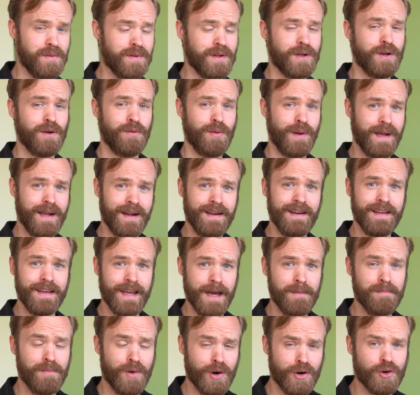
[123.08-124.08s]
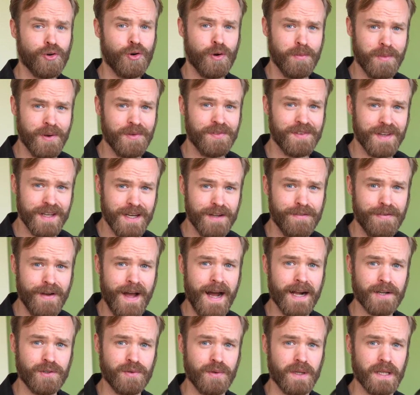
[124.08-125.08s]
you will quickly get more hummus in the
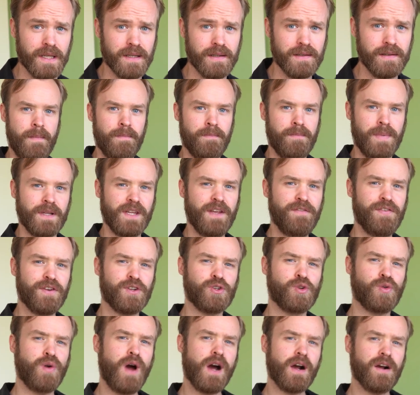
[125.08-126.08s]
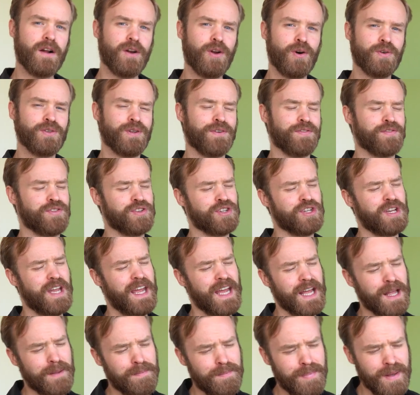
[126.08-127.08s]
factory. But if a truckload of
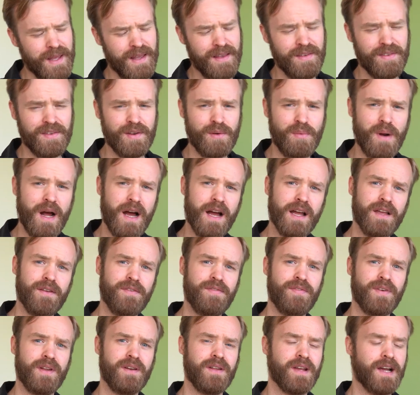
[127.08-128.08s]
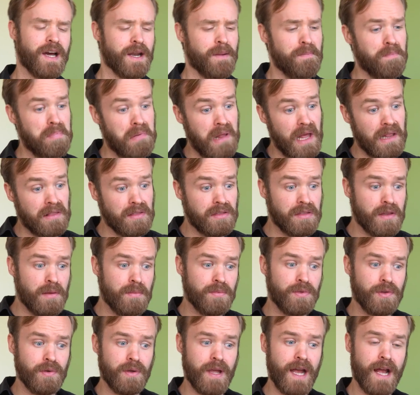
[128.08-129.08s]
chickpeas arrive and you gotta blend
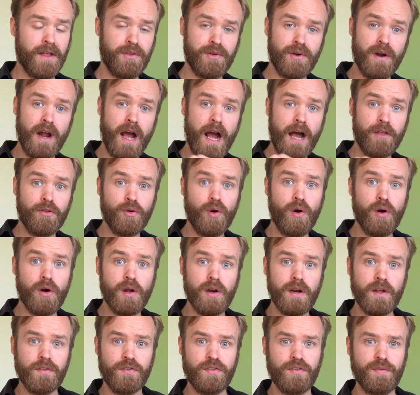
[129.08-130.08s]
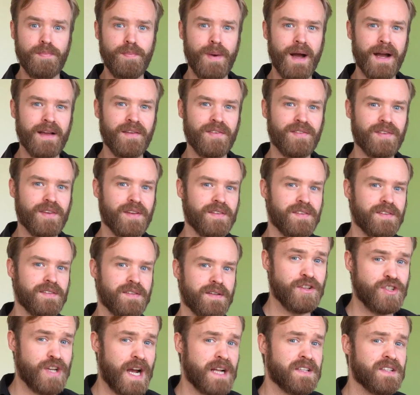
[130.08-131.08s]
them together, add oil and
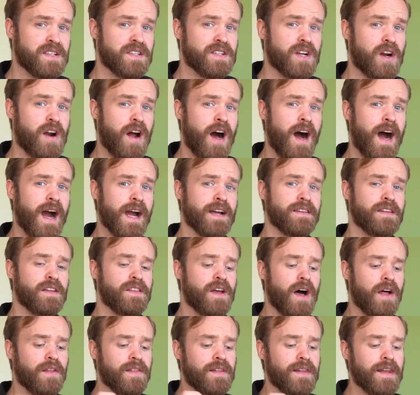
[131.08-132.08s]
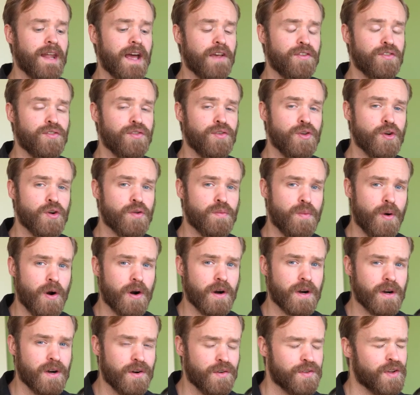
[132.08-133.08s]
spices, chances are high that unless your
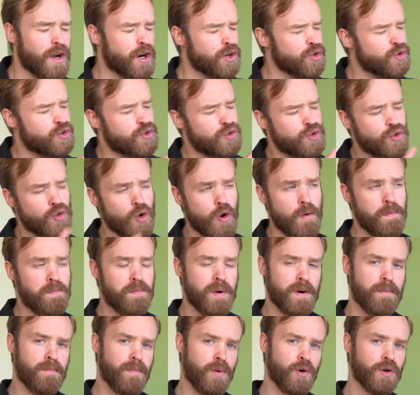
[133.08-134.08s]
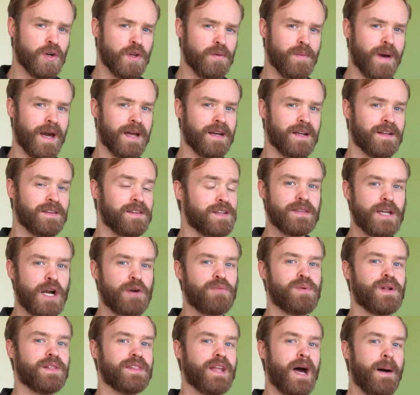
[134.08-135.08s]
workers are super motivated,
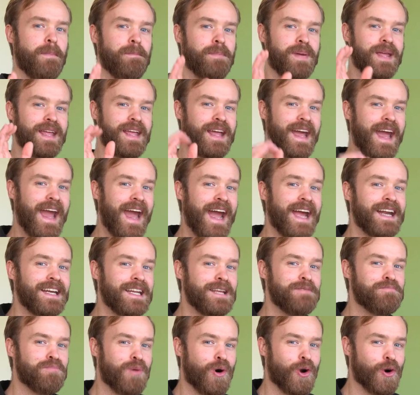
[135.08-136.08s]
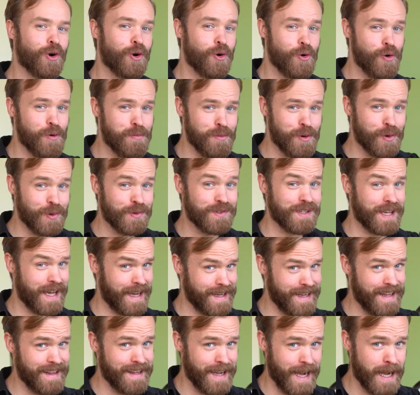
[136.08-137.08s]
there will not be any more hummus
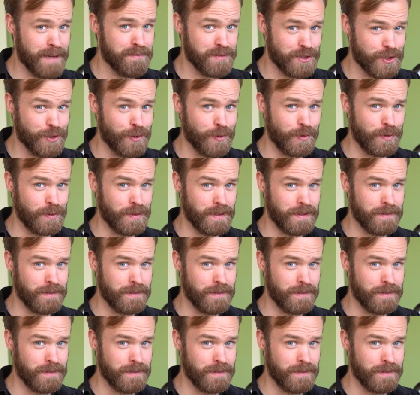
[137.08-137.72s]
anytime soon.